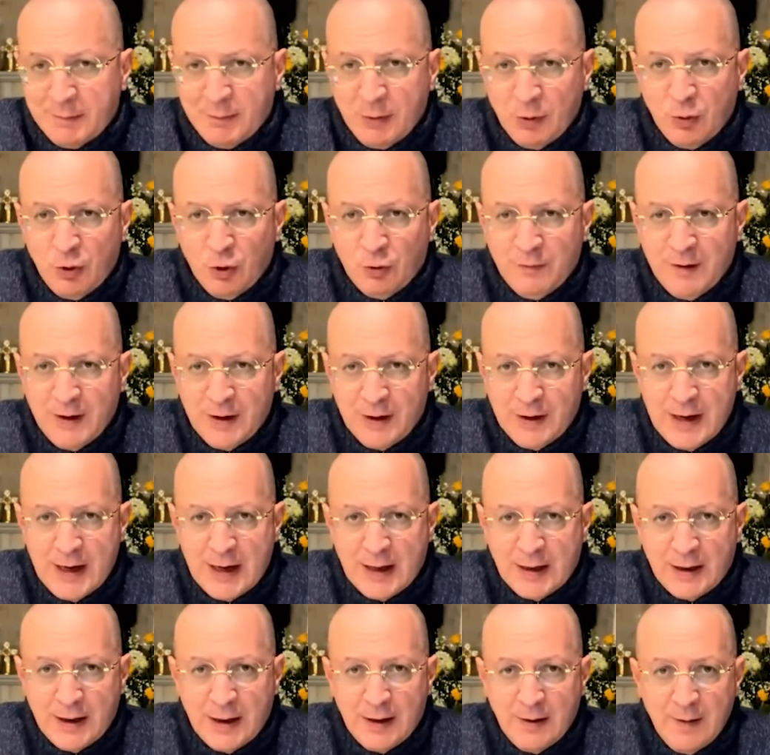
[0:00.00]
you to Holy
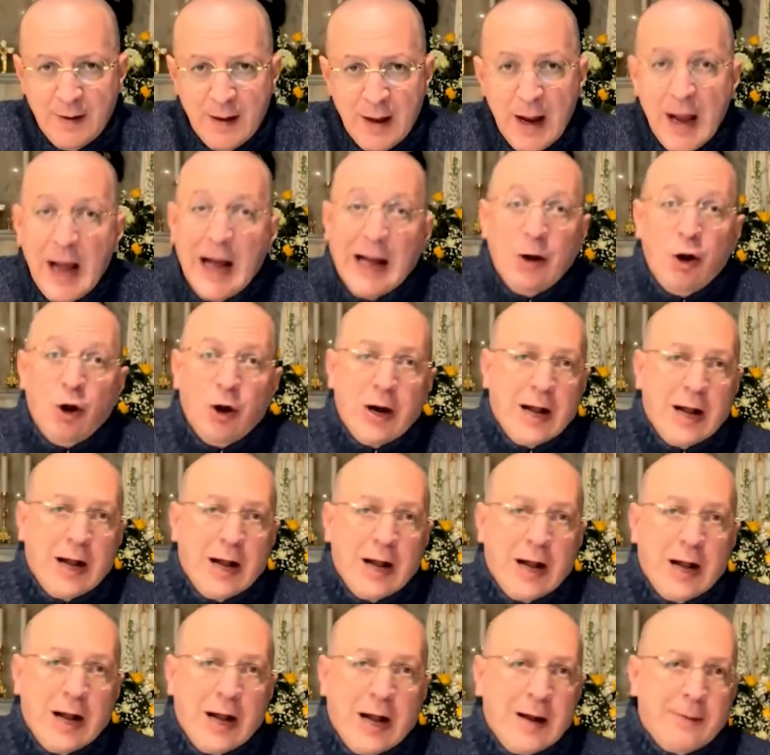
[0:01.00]
Scripture in the book of the
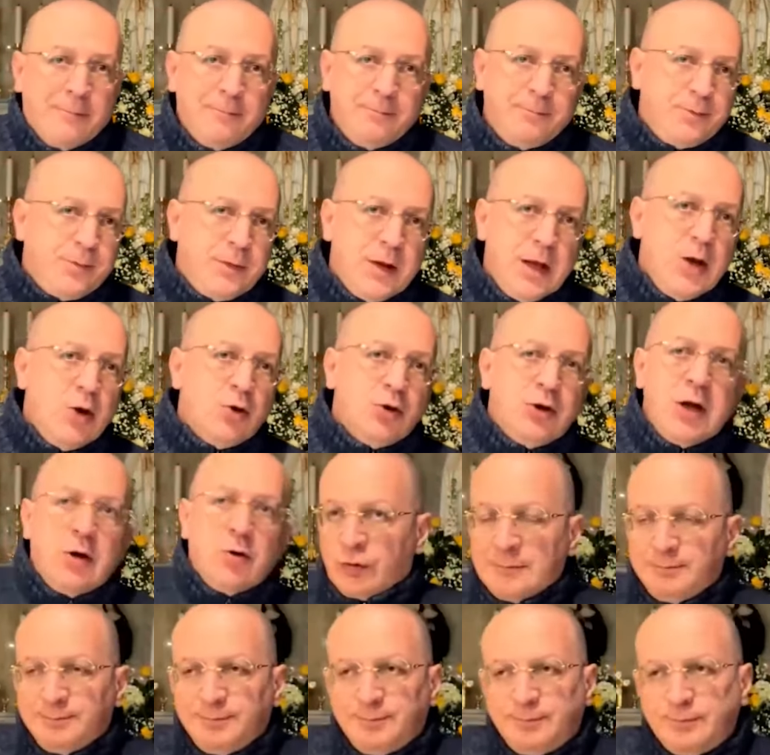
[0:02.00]
prophet Jeremiah, who
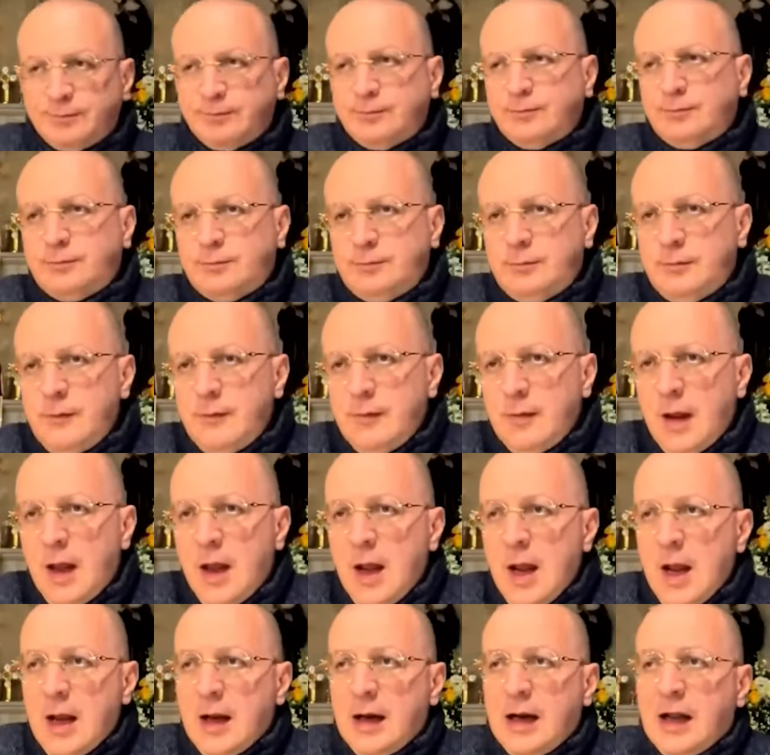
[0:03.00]
says, to
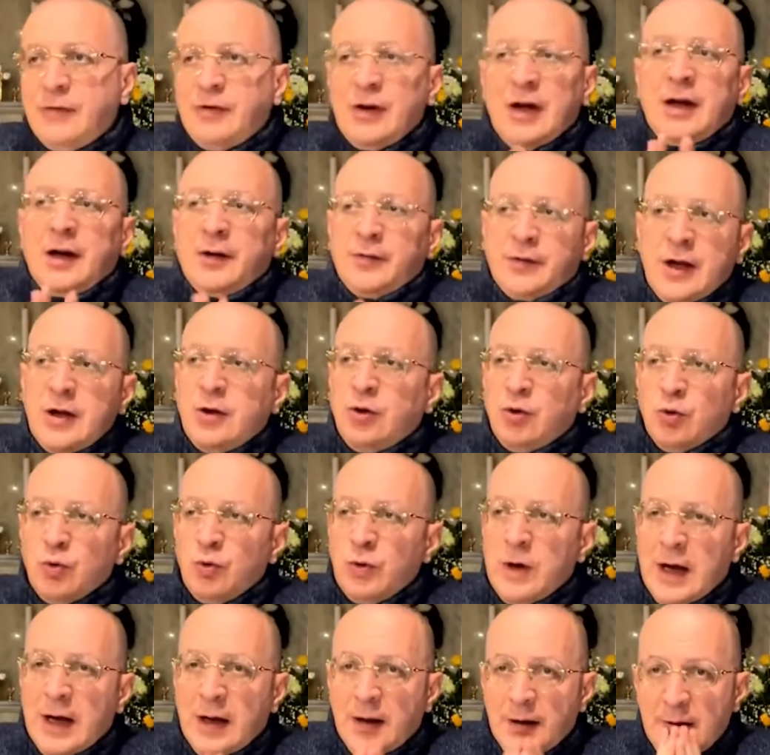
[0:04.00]
distinguish well the
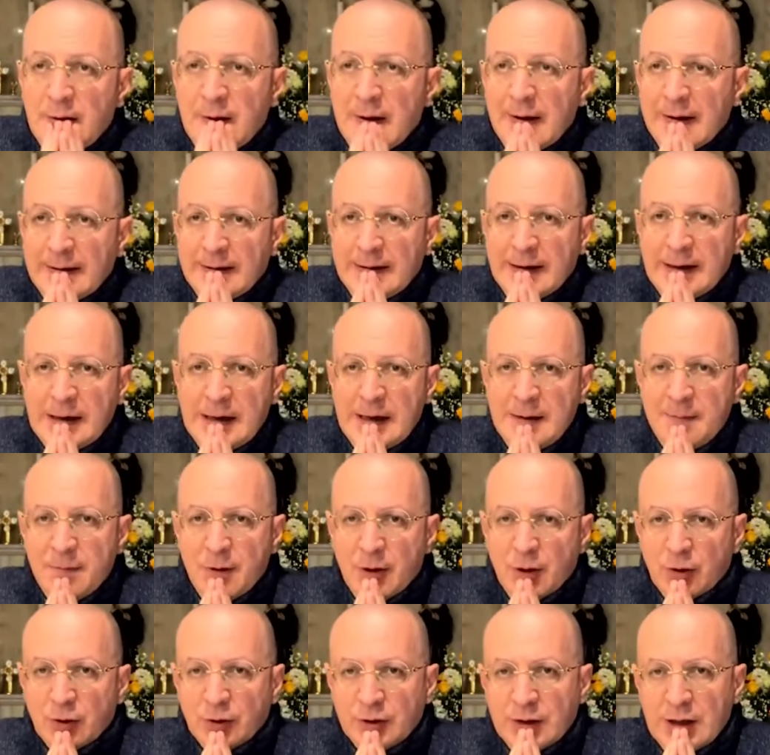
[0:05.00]
good prophets
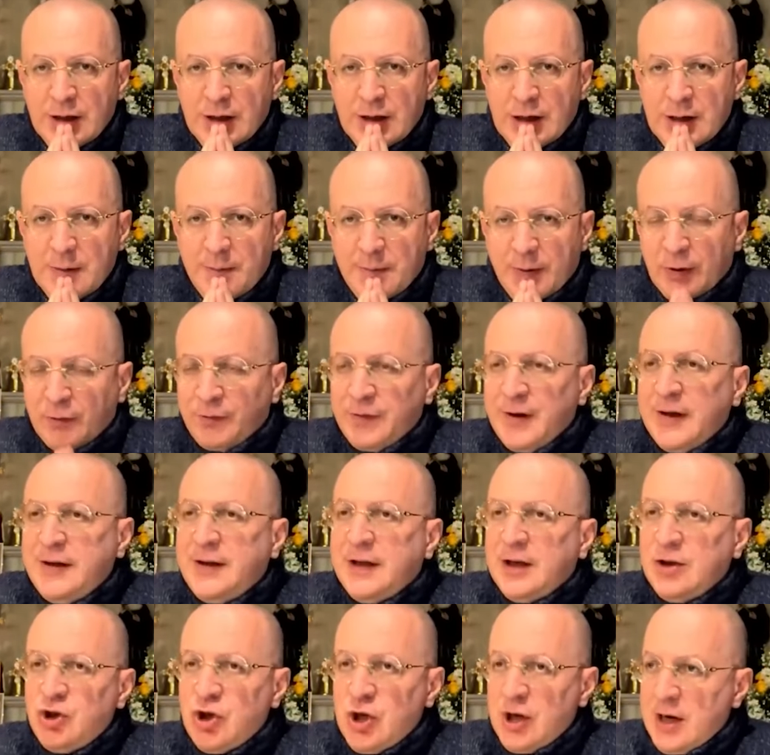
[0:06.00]
from the false
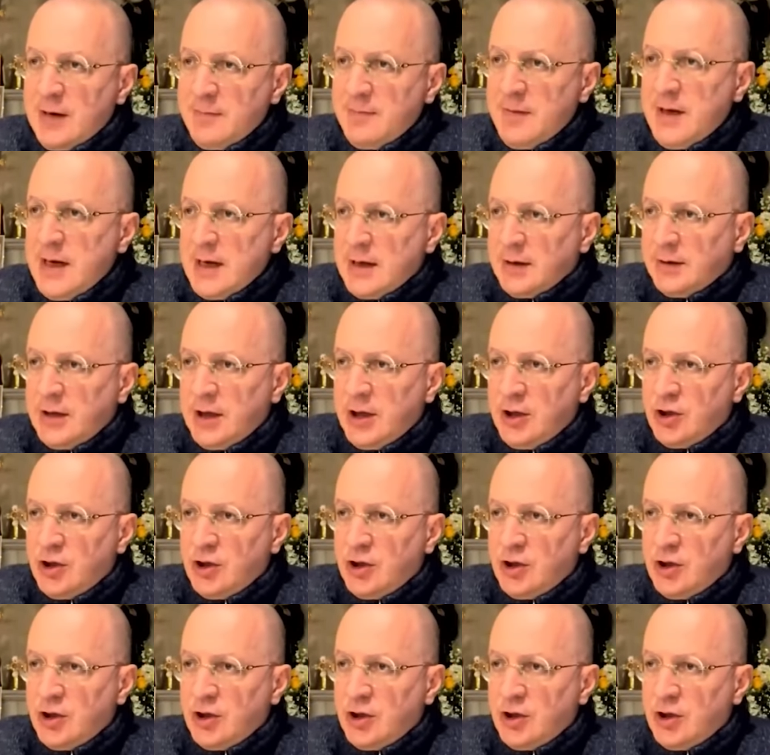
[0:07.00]
prophets.